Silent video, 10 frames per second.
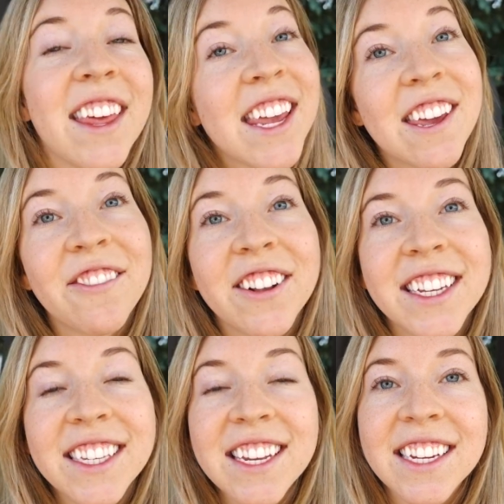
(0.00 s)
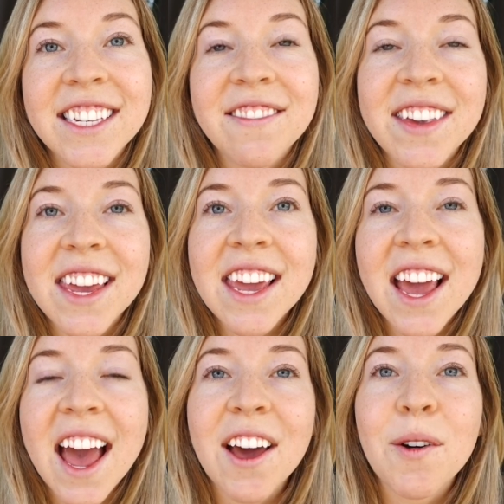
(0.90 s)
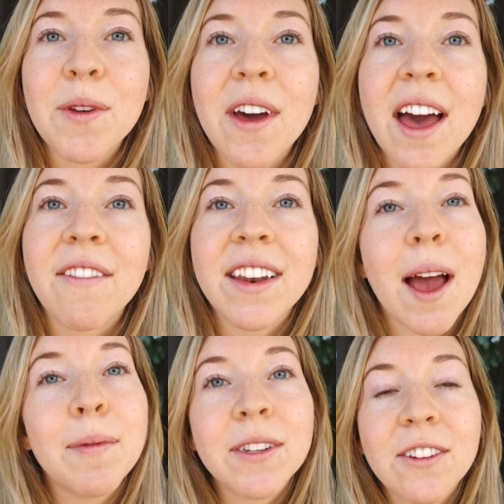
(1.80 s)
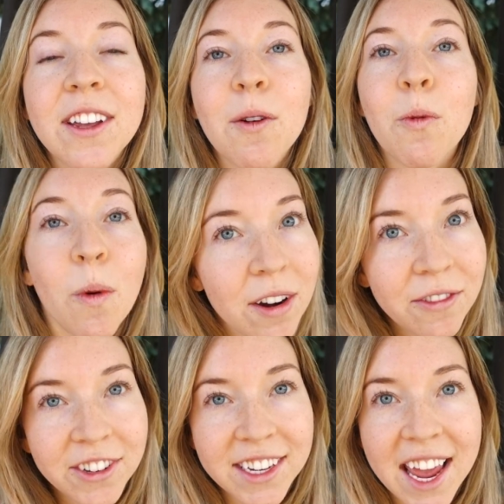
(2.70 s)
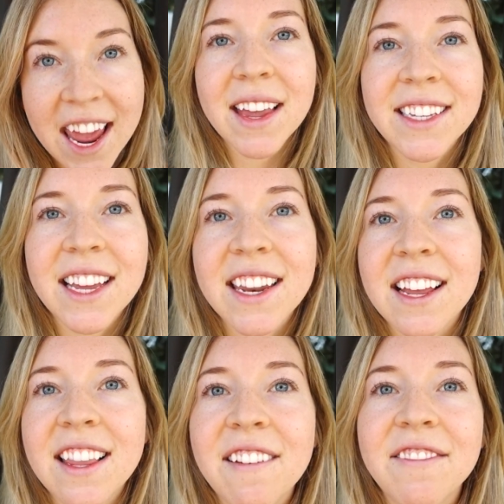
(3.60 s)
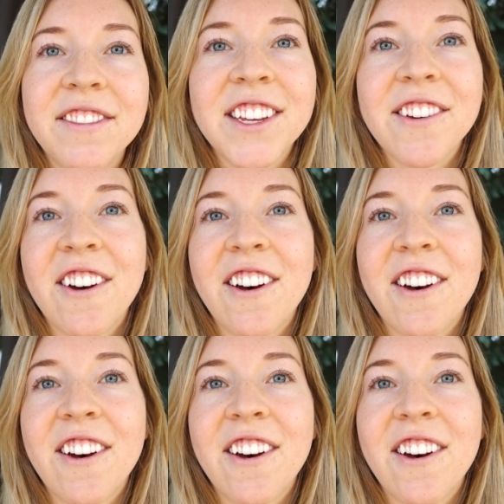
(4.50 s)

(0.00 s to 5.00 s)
Thank you for listening to me. I hope you have an absolutely wonderful day. Sending love to you